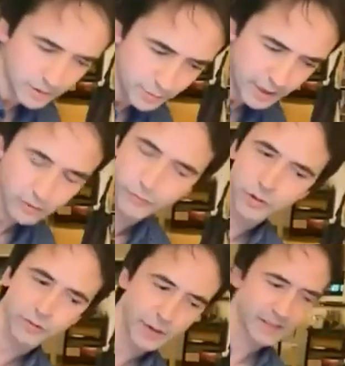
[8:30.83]
make a fool
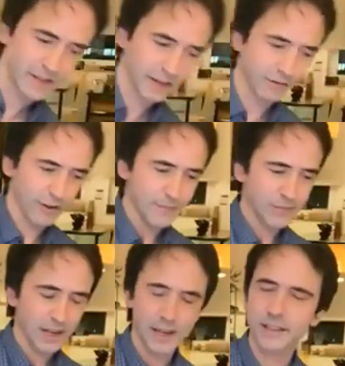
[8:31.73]
of myself
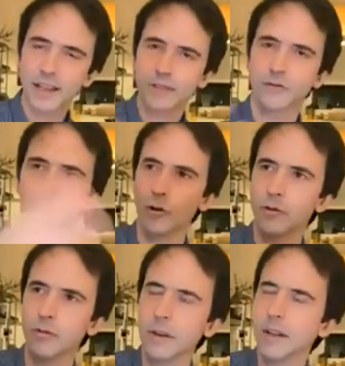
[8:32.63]
and dance for you